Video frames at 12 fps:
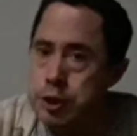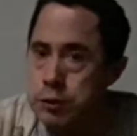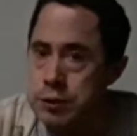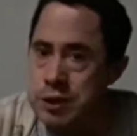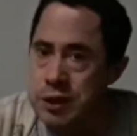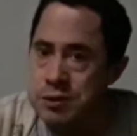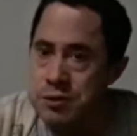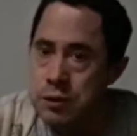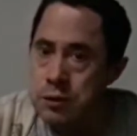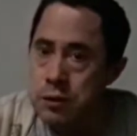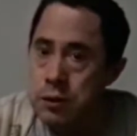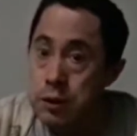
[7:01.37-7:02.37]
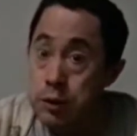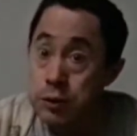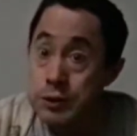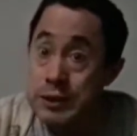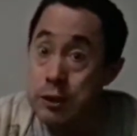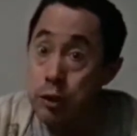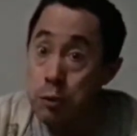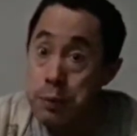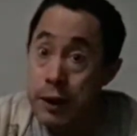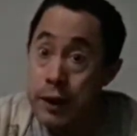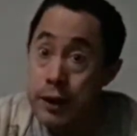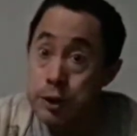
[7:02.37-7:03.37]
Dixon. You'll see her
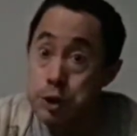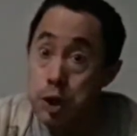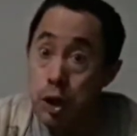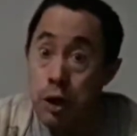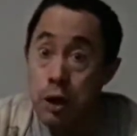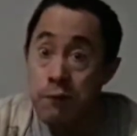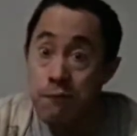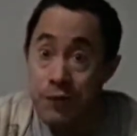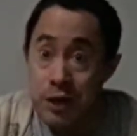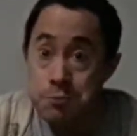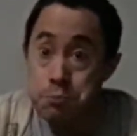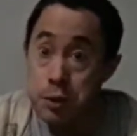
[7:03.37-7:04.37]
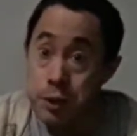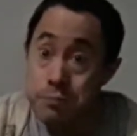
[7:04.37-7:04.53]
page on Facebook.